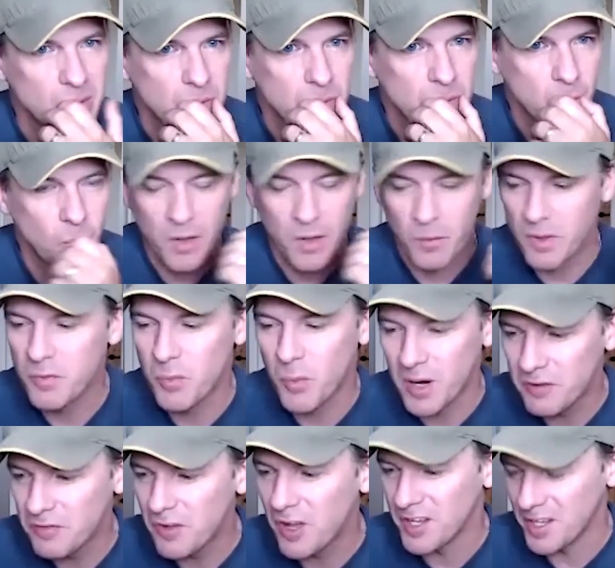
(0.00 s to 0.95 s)
mean,
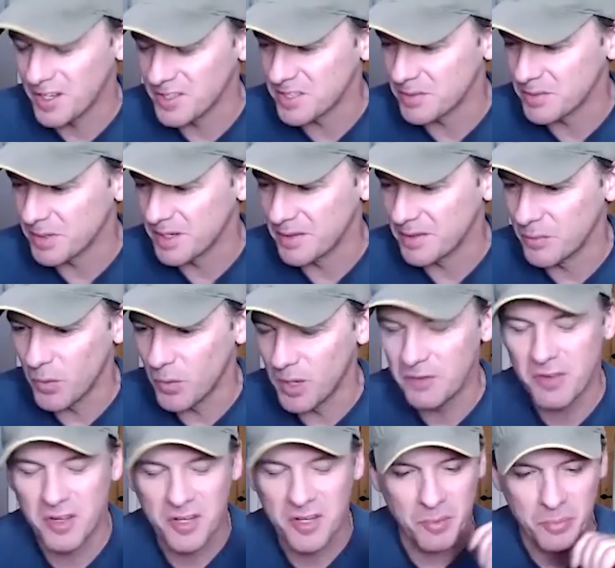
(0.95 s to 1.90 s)
one of
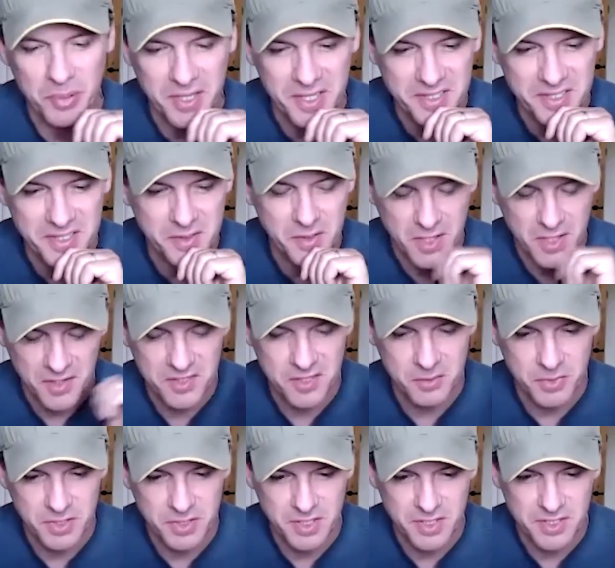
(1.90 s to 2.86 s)
our company's
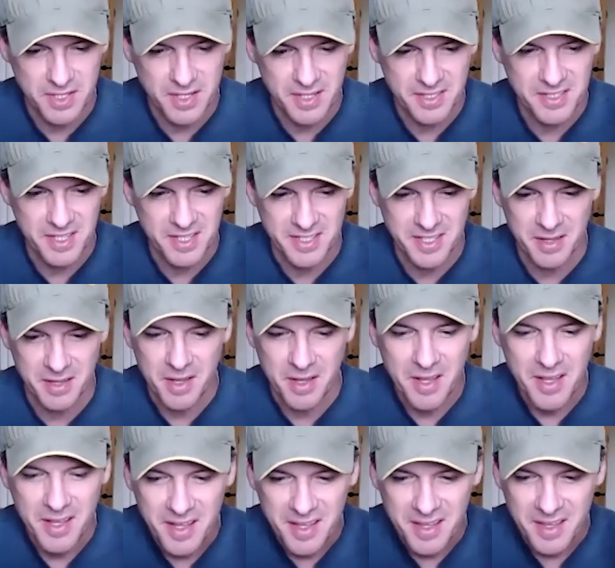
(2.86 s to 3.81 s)
customers is
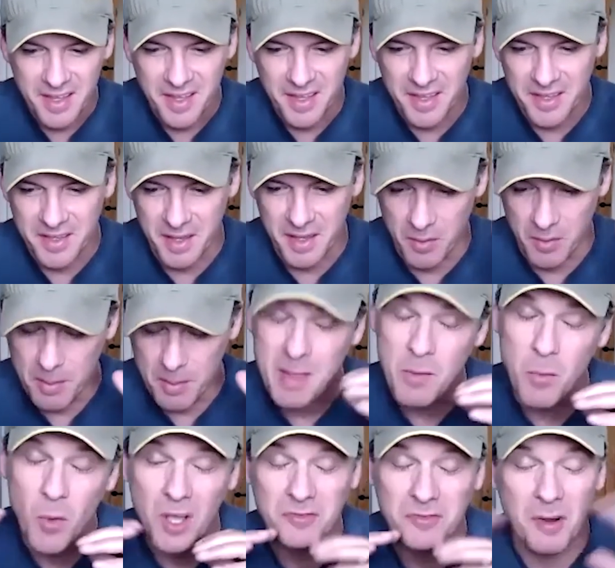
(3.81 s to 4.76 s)

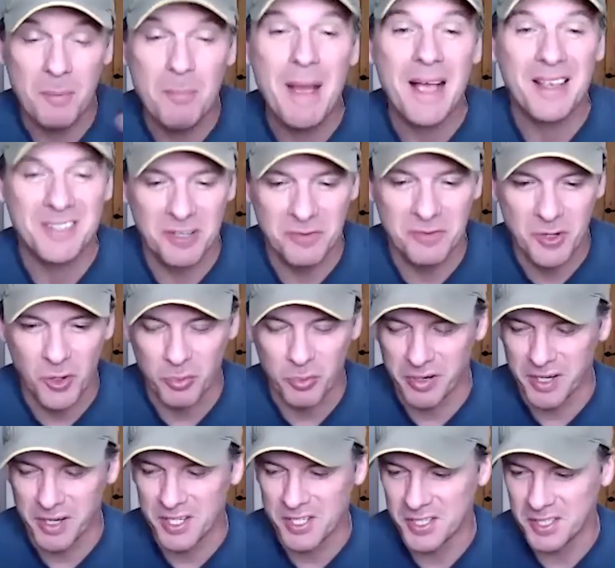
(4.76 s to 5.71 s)
works for a massive
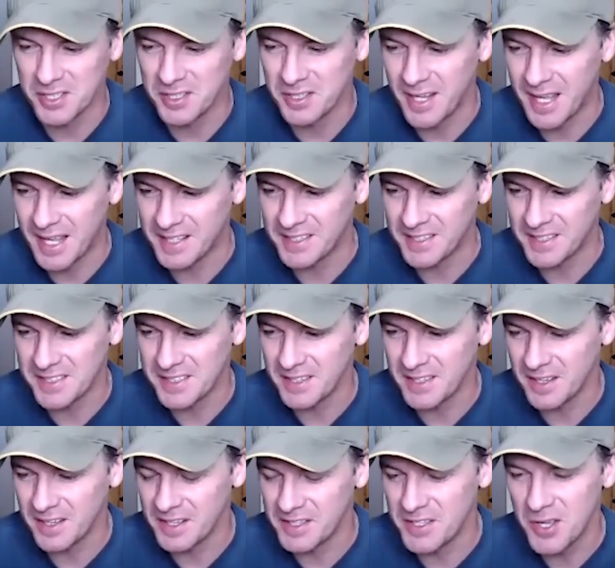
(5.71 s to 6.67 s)
corporation, and
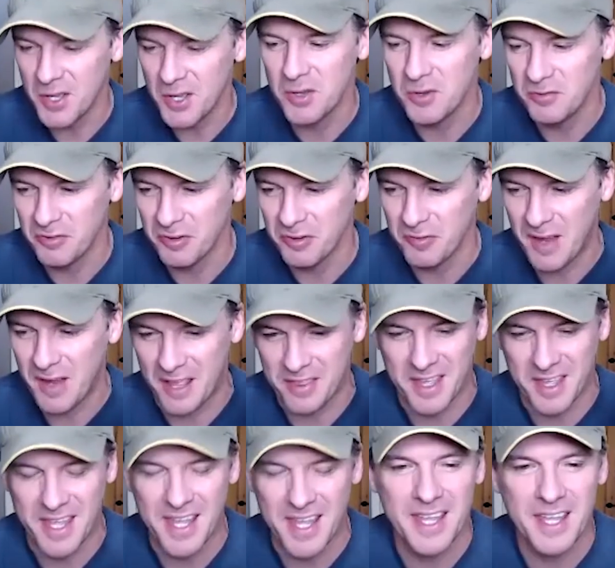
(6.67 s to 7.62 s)
I know for a fact
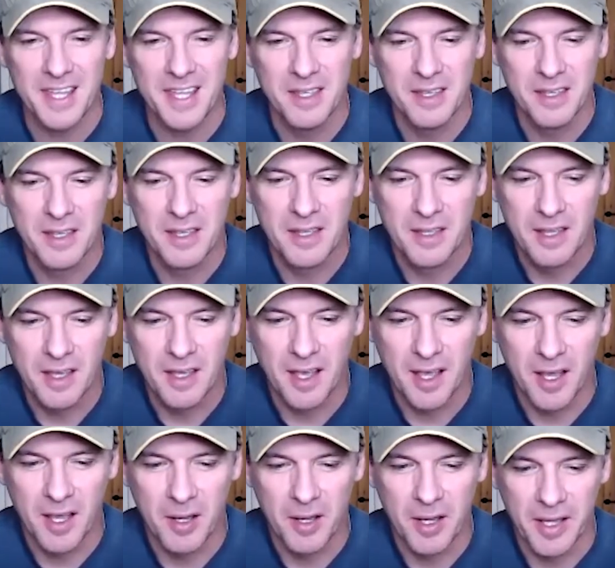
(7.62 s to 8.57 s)
that he
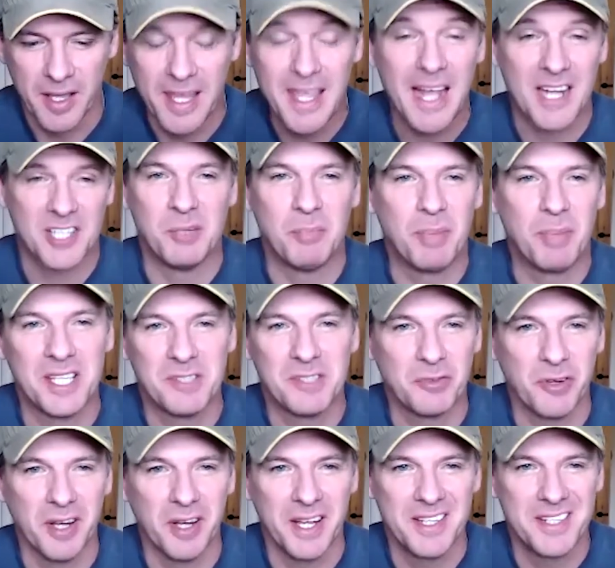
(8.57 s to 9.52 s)
actually pays
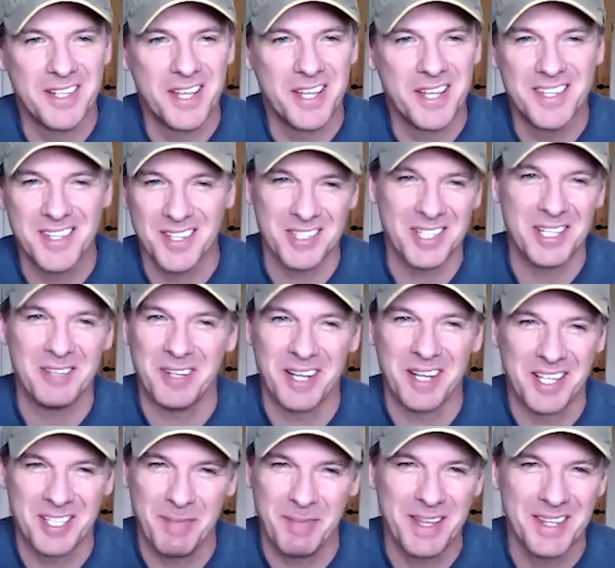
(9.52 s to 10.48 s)
for it. He doesn't even
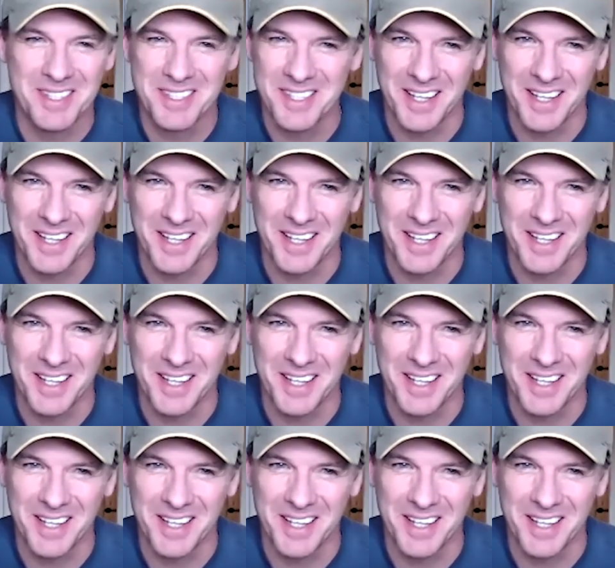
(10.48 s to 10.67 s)
expense it.